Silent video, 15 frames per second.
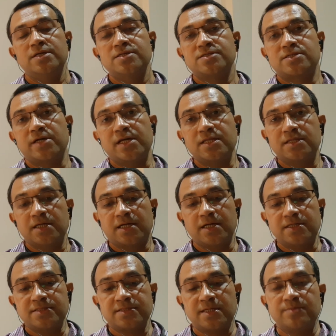Study the
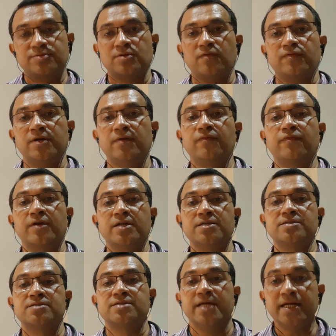concepts of different
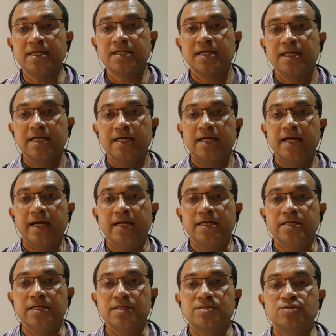set and
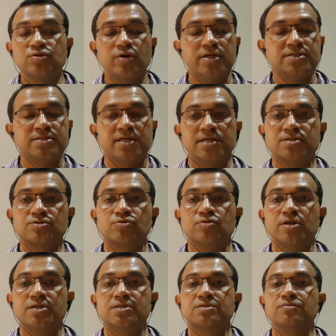disjoint set,
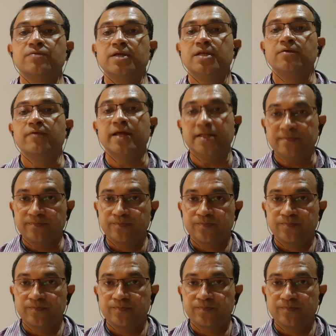students, very well.